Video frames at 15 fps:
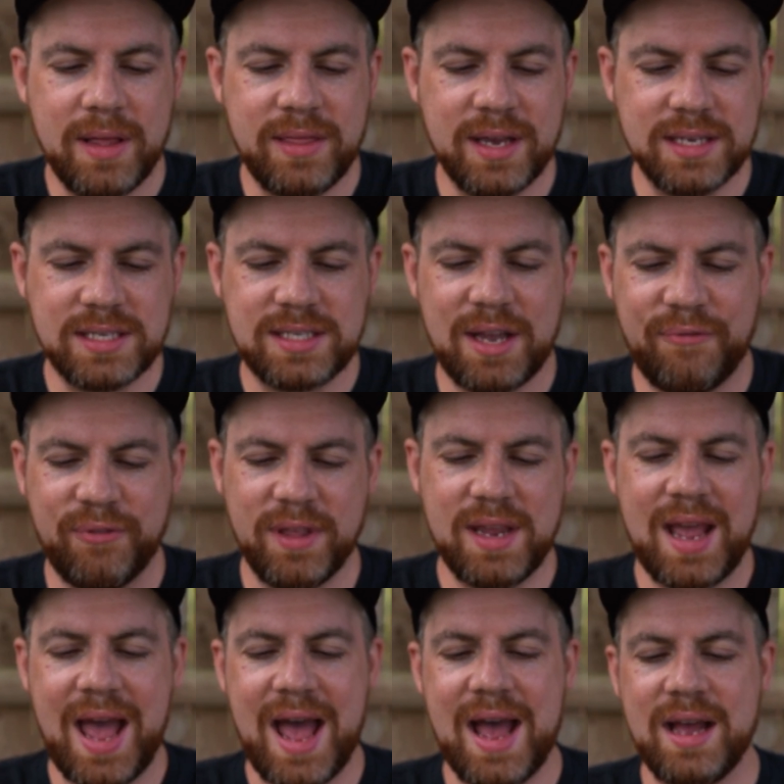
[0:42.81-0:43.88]
This
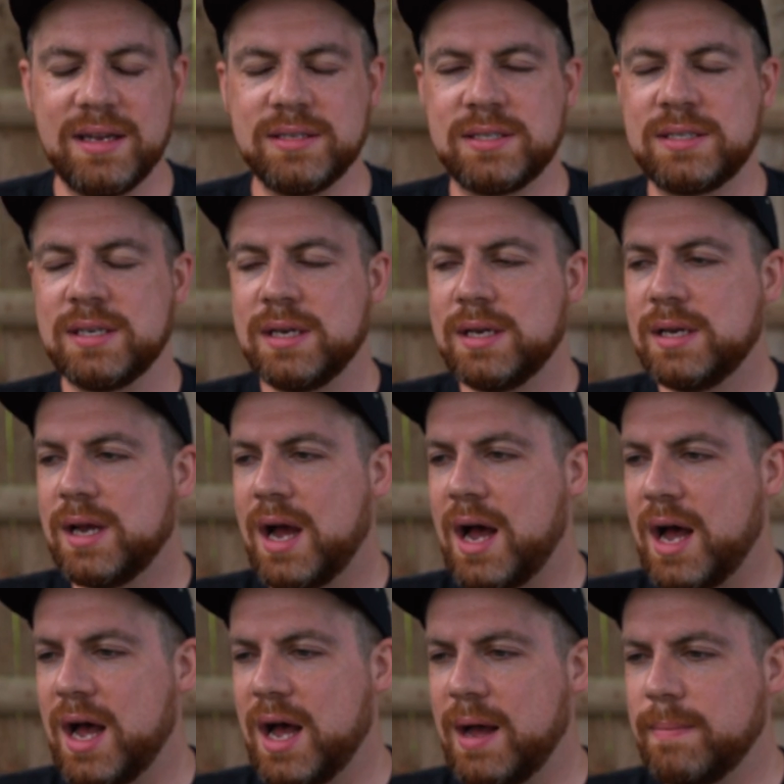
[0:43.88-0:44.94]
definitely has
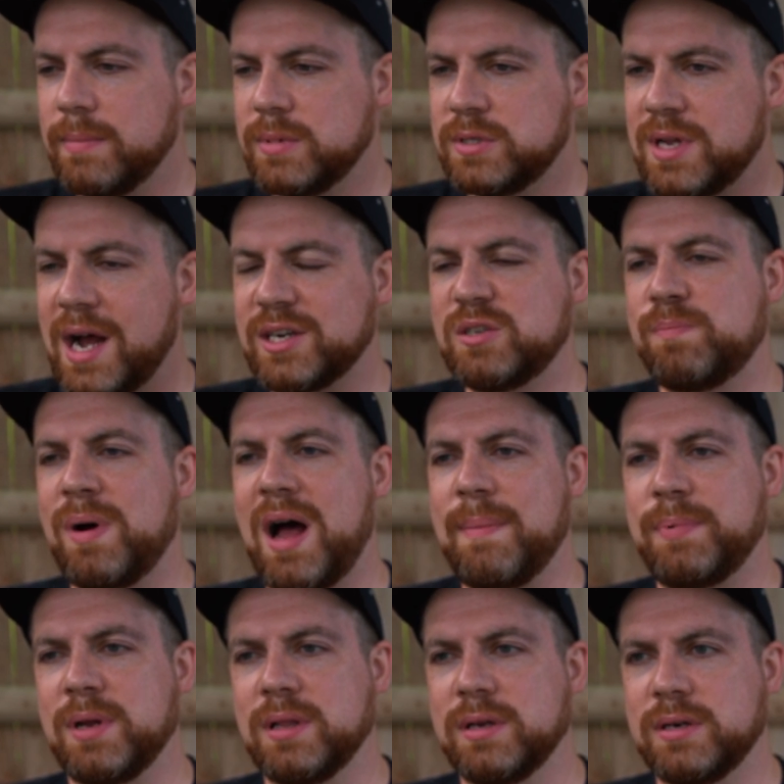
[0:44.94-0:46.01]
Dr.
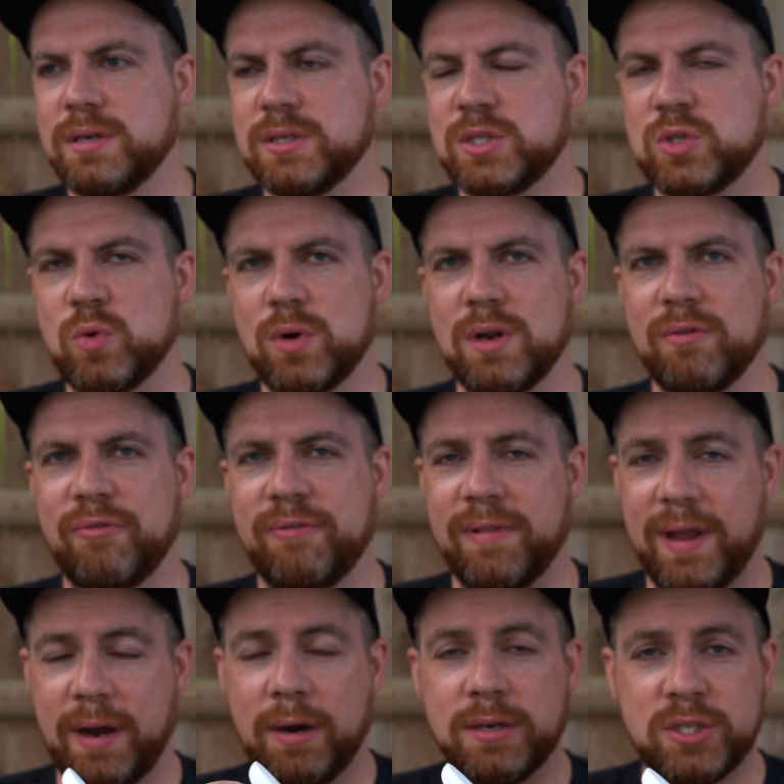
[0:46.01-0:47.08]
Popular's sort of
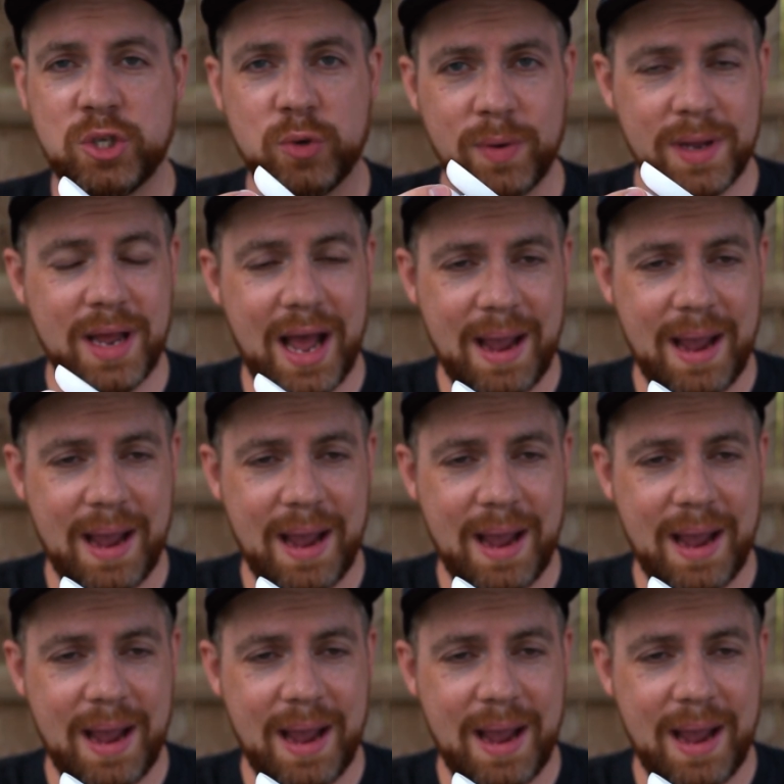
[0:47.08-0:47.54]
flair to it.